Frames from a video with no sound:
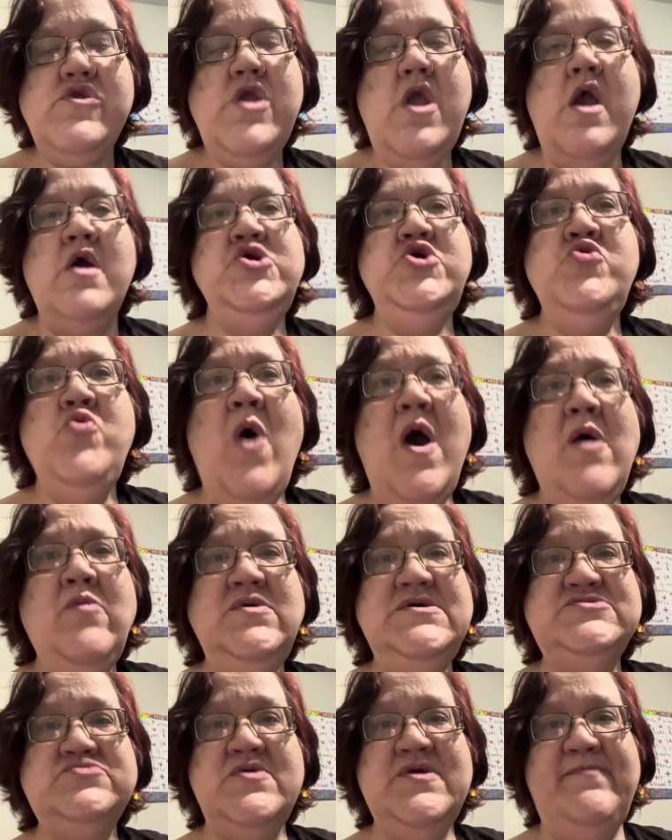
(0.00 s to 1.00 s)
you
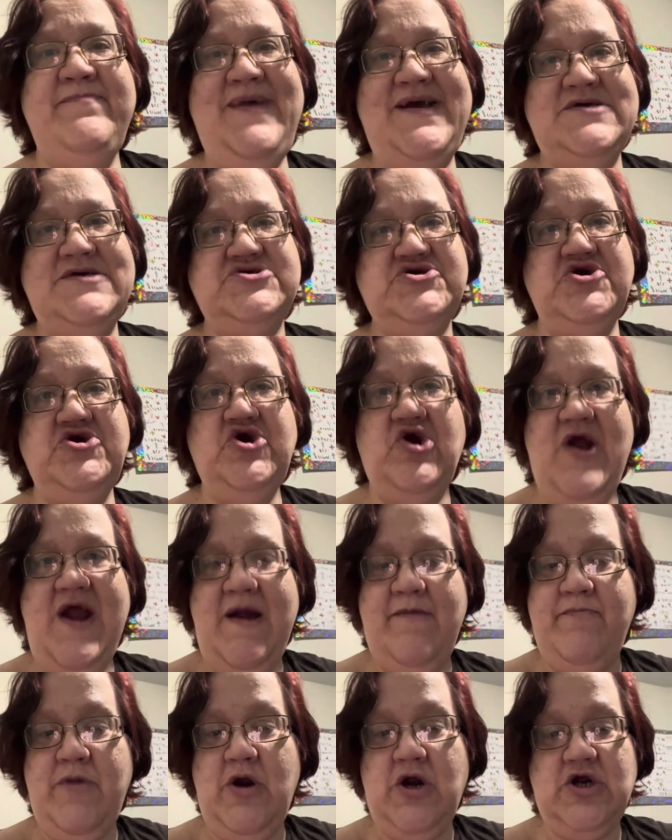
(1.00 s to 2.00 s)
always want to make sure your
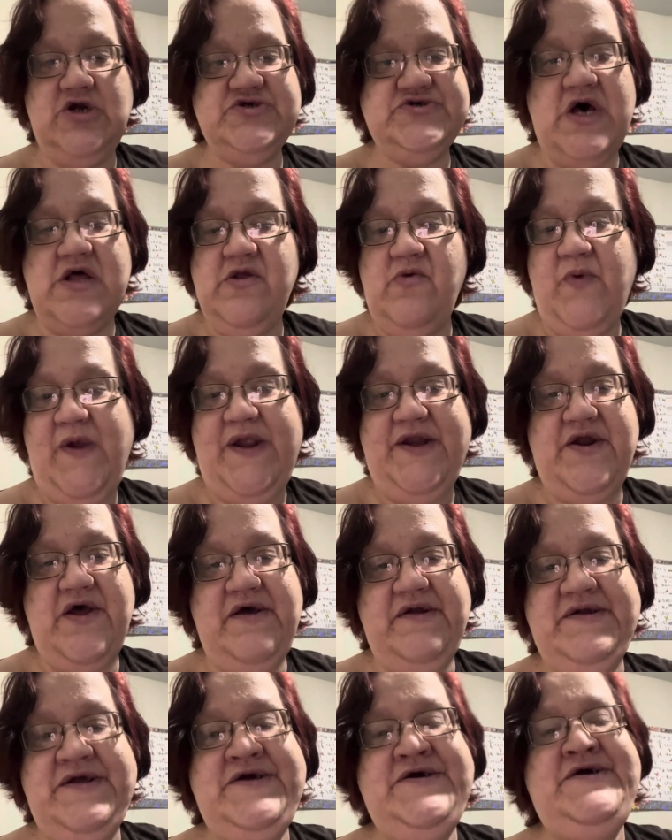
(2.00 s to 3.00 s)
hamburger is all the way done.